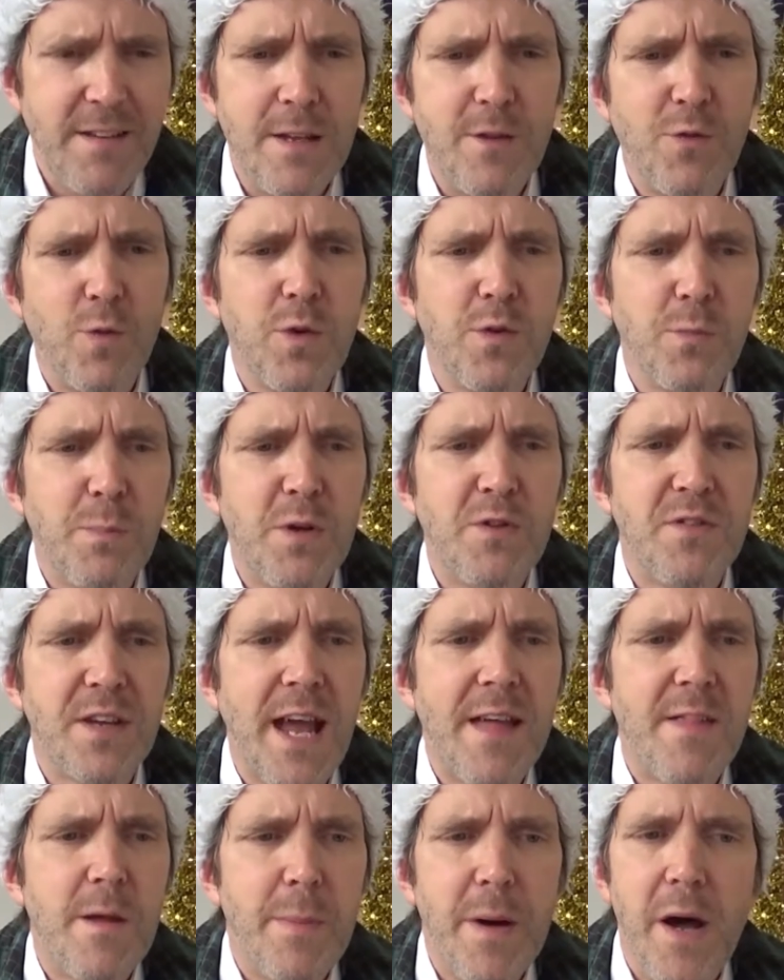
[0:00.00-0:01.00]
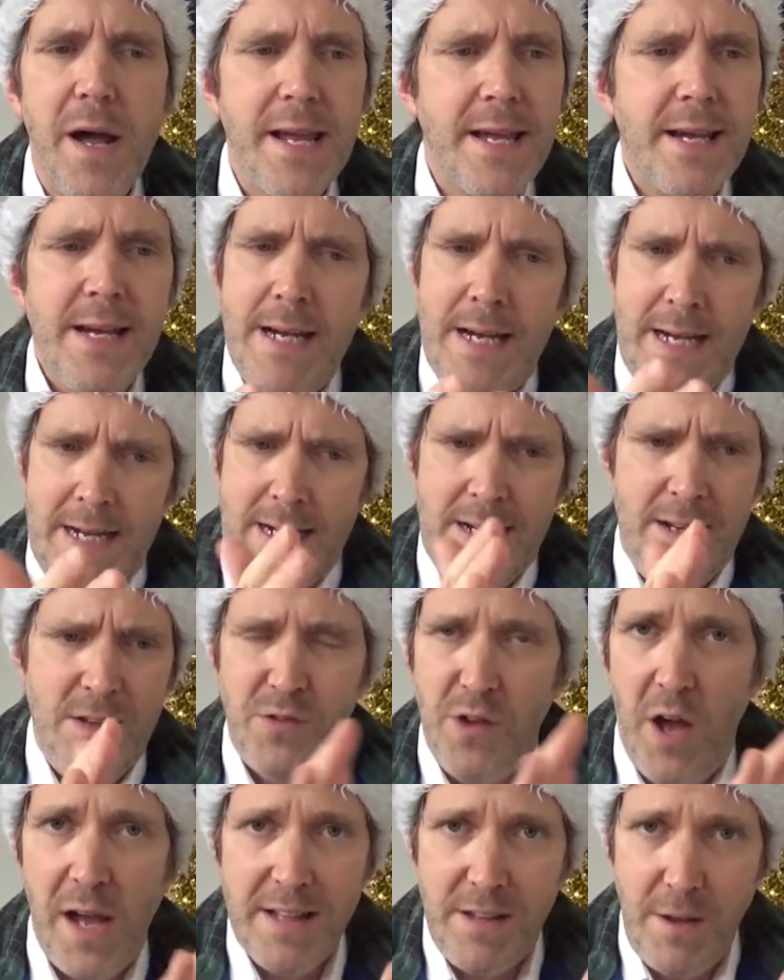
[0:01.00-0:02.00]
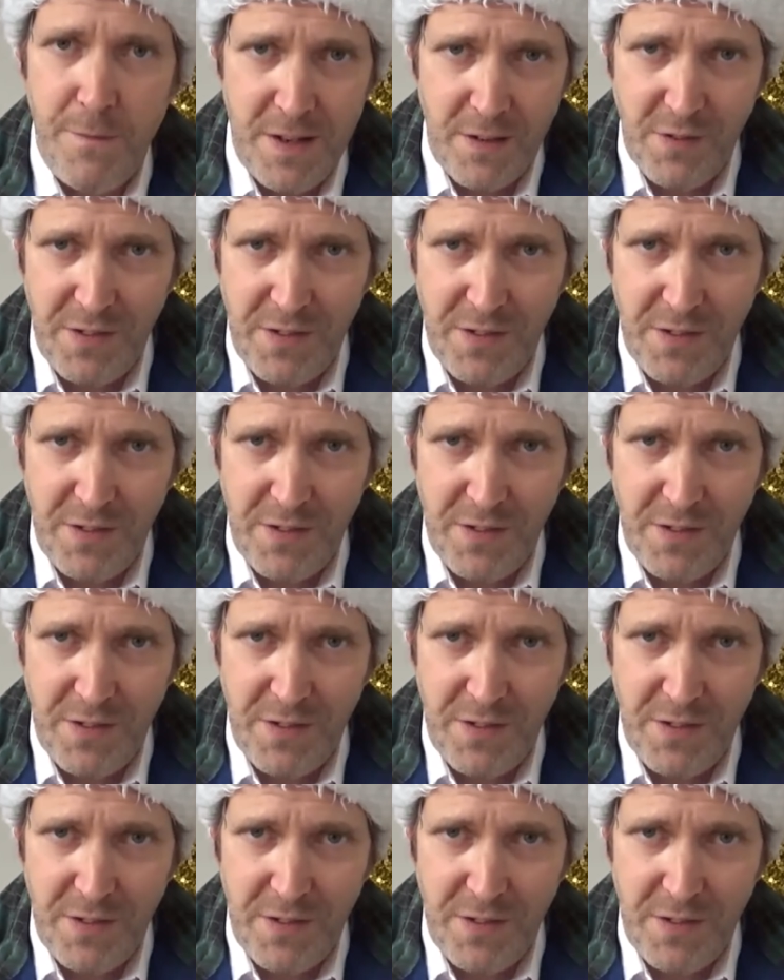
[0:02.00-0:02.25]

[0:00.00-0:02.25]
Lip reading: This was put together by scientific